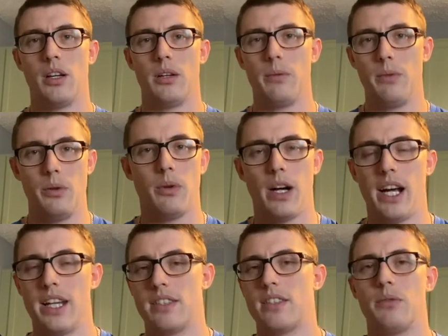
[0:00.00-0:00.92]
new
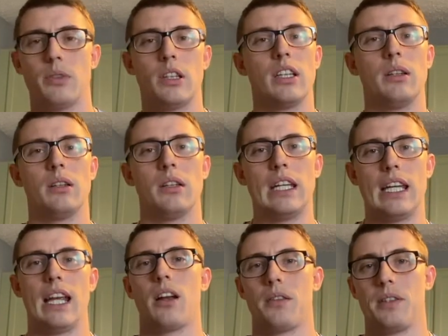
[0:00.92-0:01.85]
heights and really
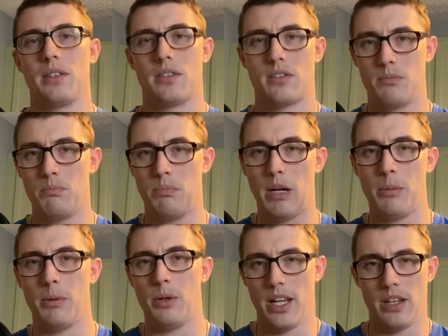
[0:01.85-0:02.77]
getting out of this
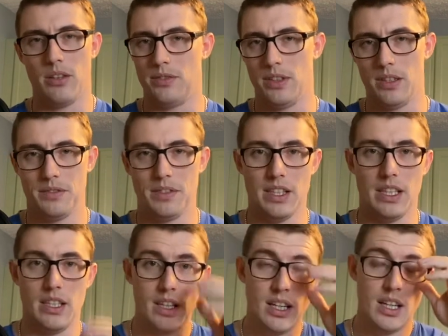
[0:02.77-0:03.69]
bubble that you've lived
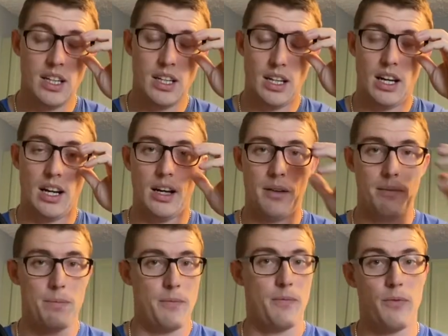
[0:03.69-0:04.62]
in. Uh,
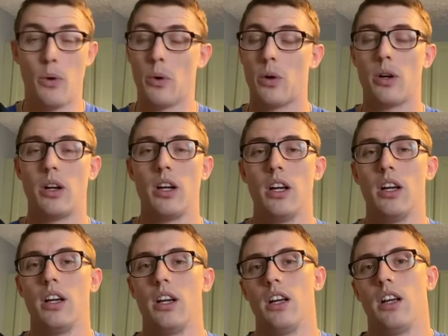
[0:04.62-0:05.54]
for
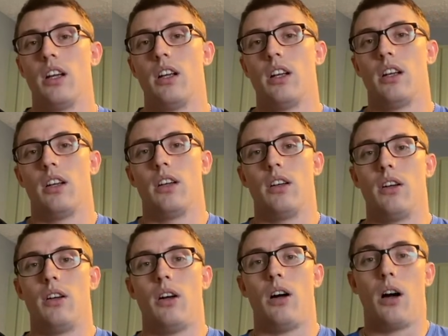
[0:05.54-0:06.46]

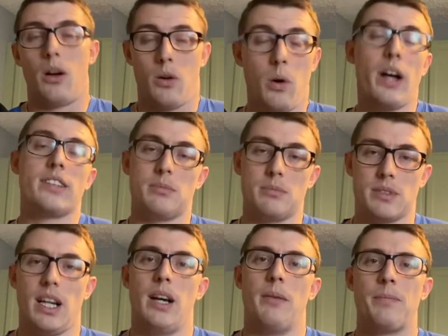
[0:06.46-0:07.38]
uh, quite some
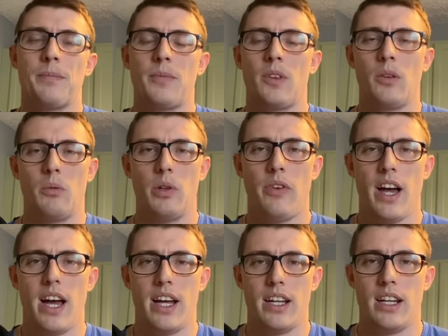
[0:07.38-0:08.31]
time, we've
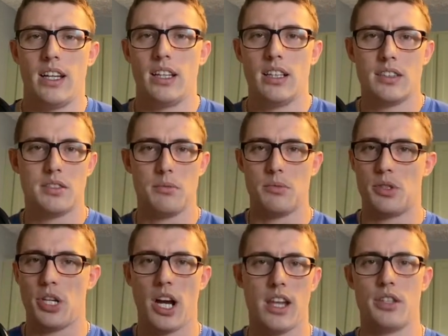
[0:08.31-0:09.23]
had some
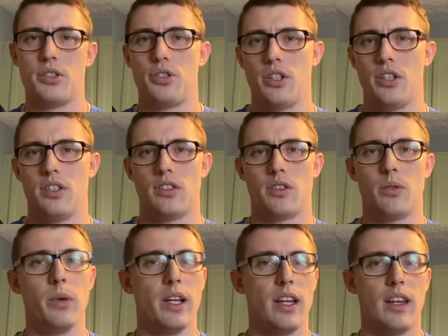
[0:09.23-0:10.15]
challenges
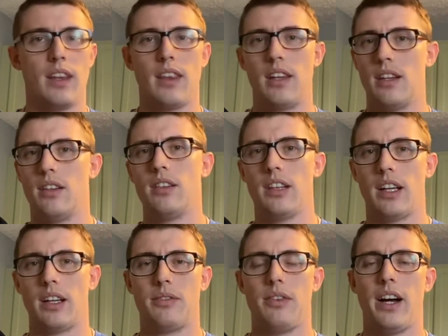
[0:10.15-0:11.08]
with
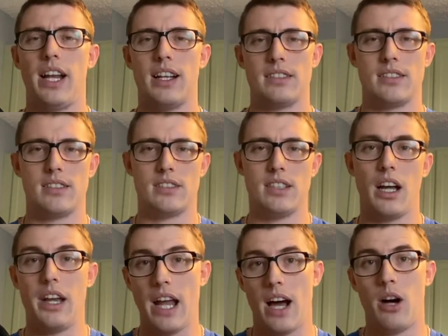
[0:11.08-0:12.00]
like finances,
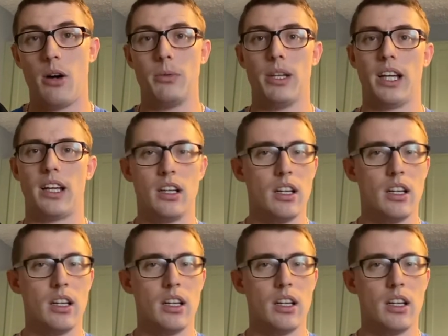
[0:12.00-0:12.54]
not now, but like